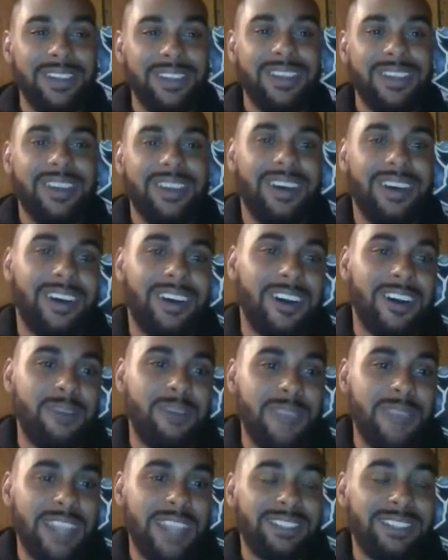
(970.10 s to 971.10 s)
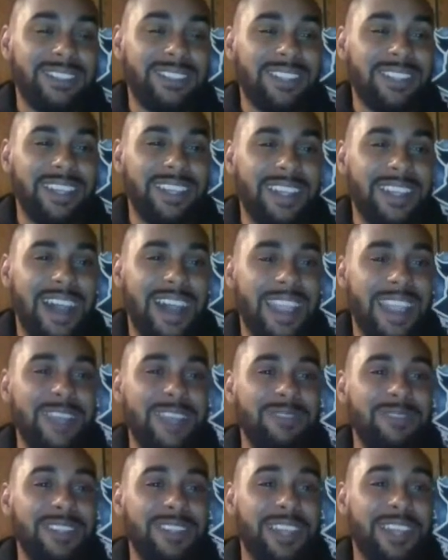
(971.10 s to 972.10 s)
That's just like
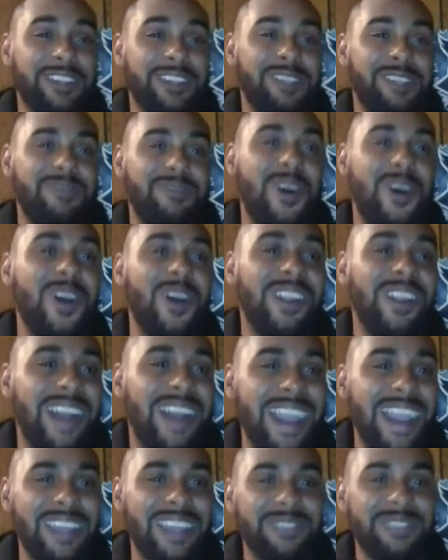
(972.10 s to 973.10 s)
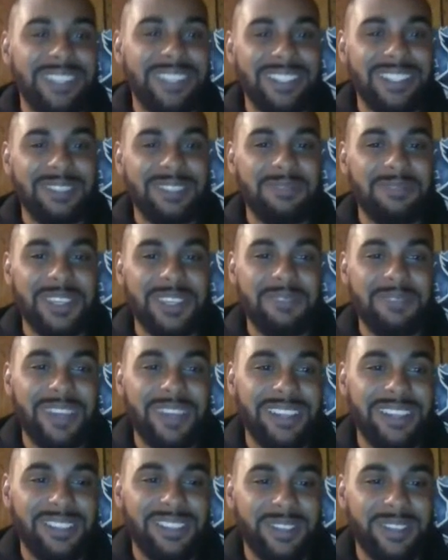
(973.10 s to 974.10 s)
a smaller IMG to me, man. It's
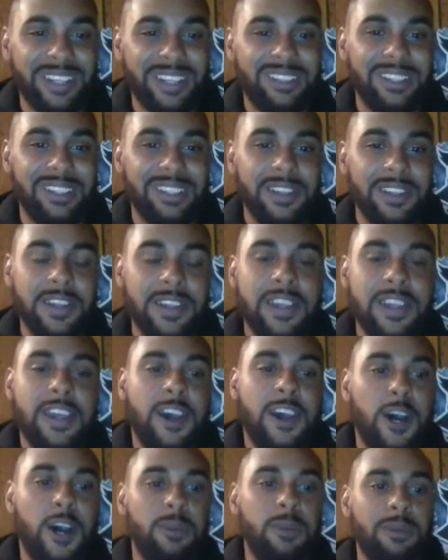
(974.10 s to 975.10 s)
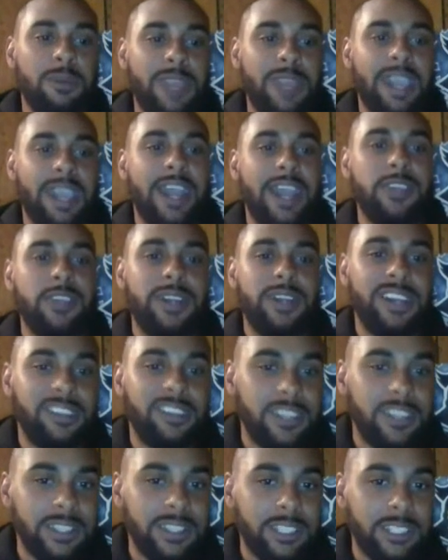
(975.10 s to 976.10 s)
crazy. But man, how you guys looking this
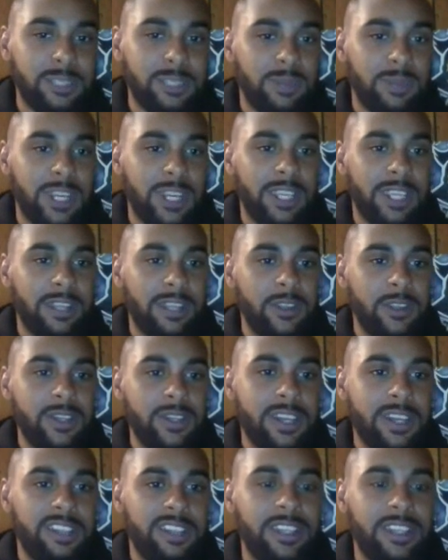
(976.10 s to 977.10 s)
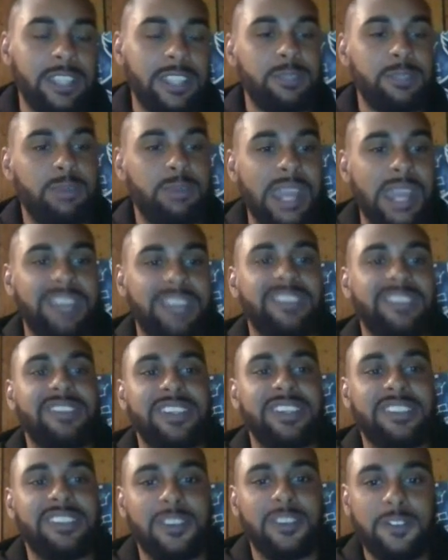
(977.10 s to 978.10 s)
spring? I know you guys got some practices in so
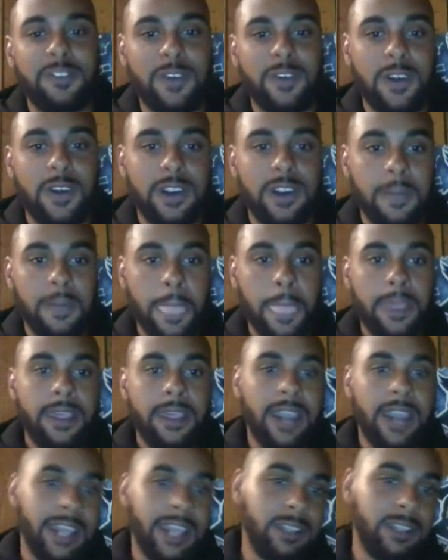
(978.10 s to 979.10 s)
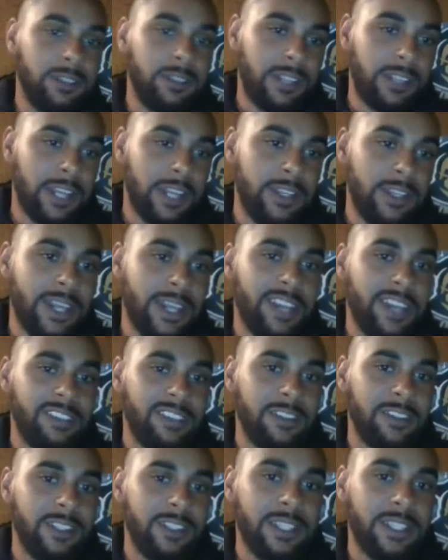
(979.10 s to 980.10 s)
far. How do you guys look,
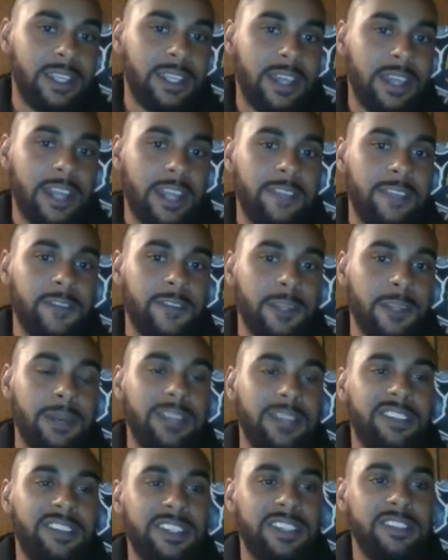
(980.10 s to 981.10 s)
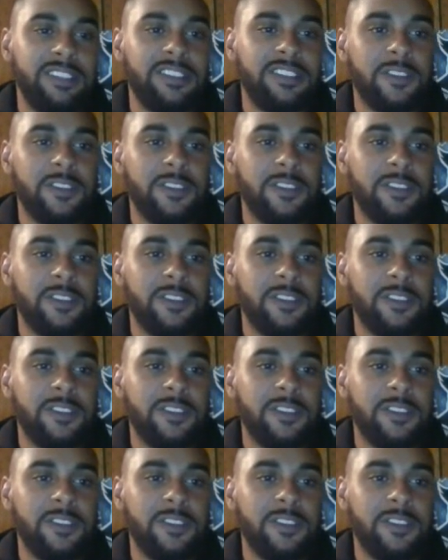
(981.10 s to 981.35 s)
and how do you feel about the season so far?